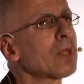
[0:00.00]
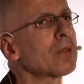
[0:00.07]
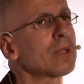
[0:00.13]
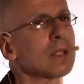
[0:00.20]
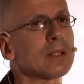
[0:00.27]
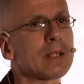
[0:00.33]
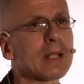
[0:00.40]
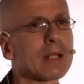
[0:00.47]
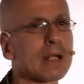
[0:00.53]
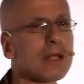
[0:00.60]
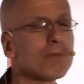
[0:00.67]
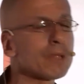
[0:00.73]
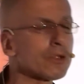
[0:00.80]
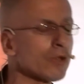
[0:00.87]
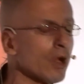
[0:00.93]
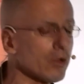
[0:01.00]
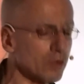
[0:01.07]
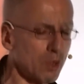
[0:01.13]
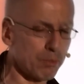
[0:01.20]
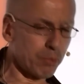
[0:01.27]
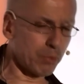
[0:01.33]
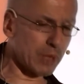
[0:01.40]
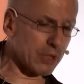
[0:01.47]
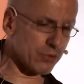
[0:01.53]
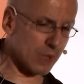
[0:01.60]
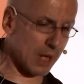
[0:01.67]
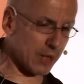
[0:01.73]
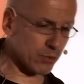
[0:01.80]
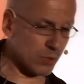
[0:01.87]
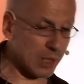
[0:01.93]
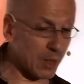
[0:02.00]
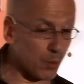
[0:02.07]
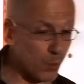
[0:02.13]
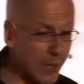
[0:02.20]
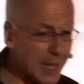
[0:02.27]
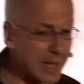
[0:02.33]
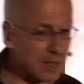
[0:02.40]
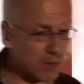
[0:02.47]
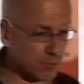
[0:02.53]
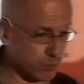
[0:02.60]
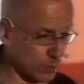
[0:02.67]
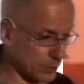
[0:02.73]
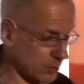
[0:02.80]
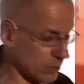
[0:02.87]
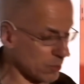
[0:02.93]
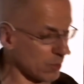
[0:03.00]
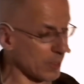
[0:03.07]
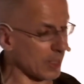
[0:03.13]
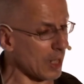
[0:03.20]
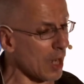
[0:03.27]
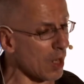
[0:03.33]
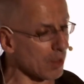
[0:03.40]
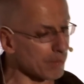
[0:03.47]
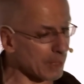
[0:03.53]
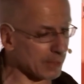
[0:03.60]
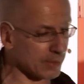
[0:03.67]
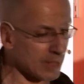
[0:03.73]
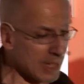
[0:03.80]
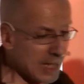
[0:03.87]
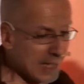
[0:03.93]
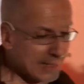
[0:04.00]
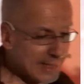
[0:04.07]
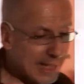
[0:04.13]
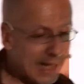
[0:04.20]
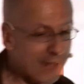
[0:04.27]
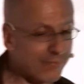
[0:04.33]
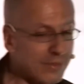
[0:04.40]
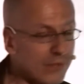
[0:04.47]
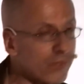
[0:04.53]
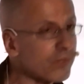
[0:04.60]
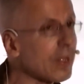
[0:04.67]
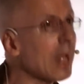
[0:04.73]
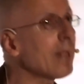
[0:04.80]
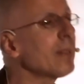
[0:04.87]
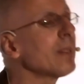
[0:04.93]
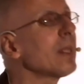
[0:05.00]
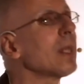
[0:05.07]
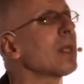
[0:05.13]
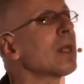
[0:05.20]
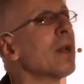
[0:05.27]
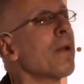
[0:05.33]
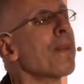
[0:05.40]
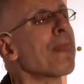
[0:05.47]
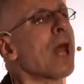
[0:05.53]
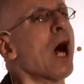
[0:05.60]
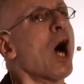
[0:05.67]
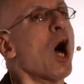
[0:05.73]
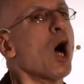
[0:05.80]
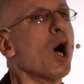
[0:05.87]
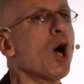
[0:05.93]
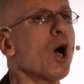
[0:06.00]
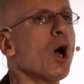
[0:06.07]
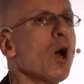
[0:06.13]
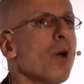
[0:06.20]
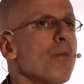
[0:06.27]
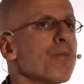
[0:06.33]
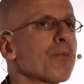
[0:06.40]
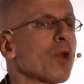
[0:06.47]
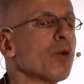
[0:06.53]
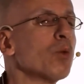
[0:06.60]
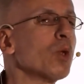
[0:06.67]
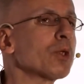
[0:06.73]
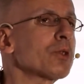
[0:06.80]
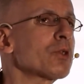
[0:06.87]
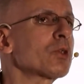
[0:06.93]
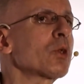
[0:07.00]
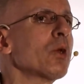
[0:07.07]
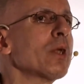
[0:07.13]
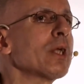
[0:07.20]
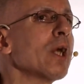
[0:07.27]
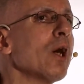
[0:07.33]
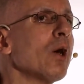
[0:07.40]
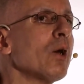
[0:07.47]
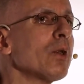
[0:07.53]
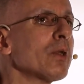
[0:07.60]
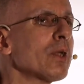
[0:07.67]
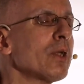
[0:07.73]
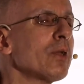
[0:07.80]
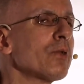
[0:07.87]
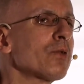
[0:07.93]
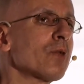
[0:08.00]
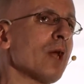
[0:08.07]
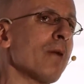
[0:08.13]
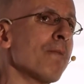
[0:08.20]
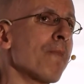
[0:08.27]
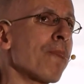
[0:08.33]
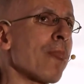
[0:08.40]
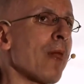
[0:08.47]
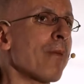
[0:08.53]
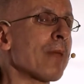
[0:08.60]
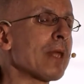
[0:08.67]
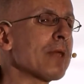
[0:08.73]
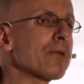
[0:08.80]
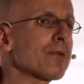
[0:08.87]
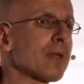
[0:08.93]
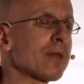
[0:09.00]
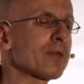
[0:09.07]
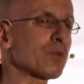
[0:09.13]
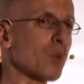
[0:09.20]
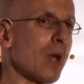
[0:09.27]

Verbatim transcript: the, the, the, great majority of the population are actually aware of what is going on, but their understanding uh, of what is going on is, um, is, is,